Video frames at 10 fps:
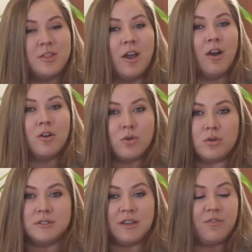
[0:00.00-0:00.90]
They are
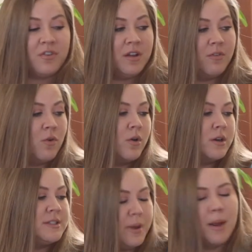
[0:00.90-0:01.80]
cruelty free, of
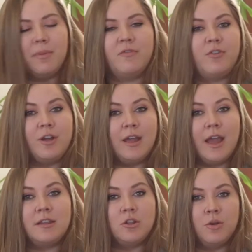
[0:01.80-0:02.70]
course, paraben free
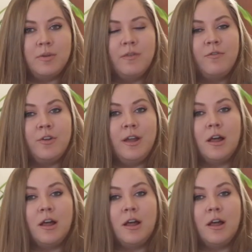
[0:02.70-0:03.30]
and aluminum free.